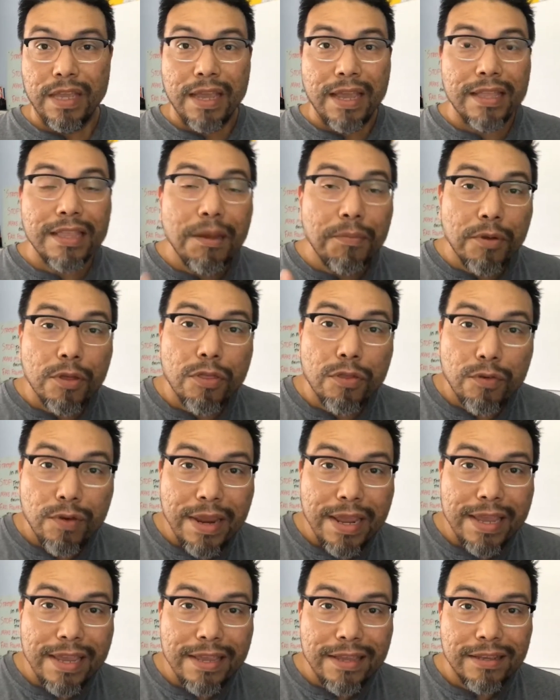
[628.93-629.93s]
And number
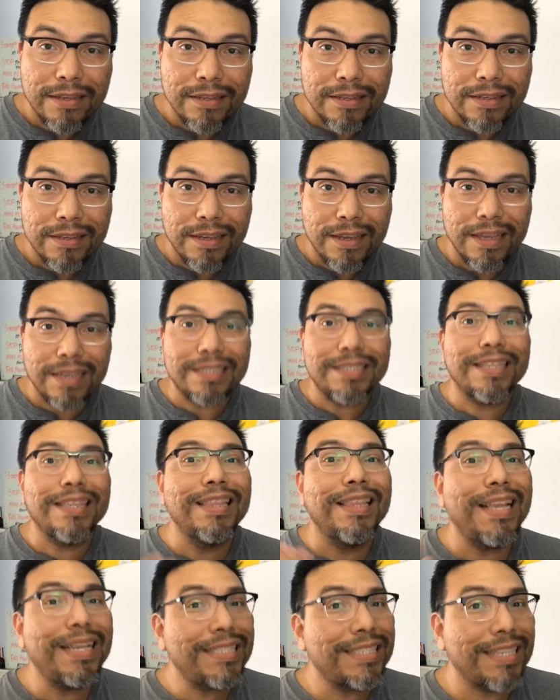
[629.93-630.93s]
three is
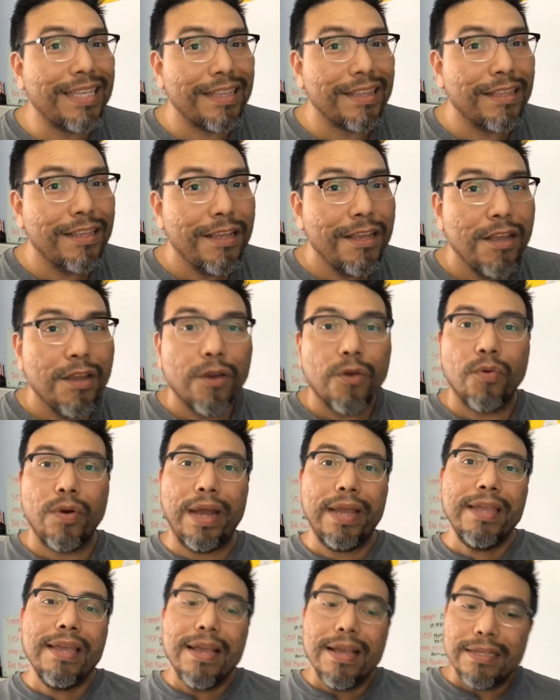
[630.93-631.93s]
listen,
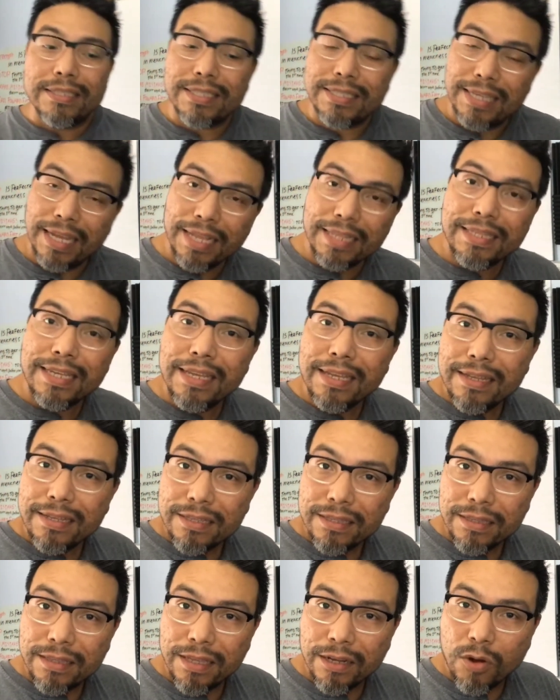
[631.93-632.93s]
right? Send
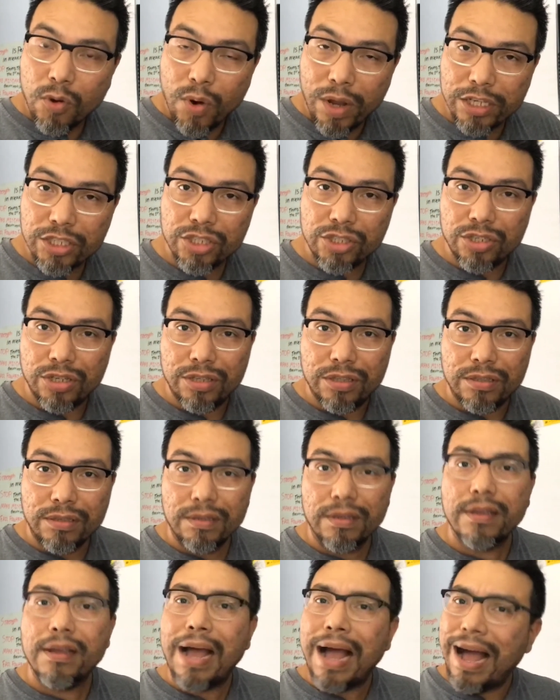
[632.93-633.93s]
the question
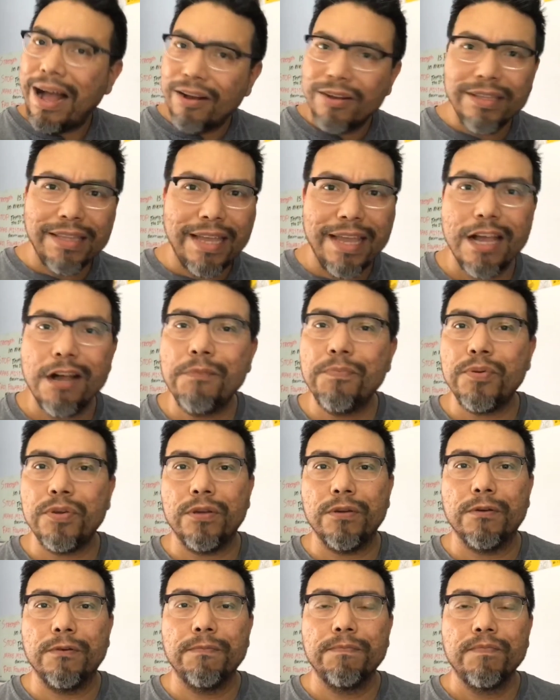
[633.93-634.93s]
How can I help
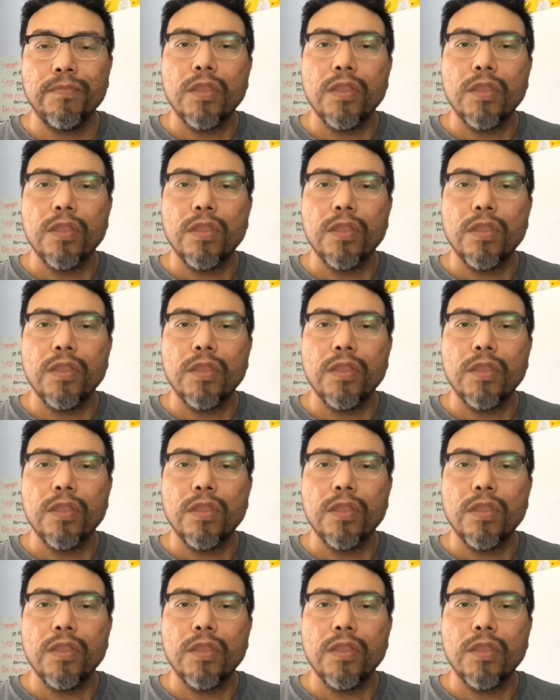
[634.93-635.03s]
you?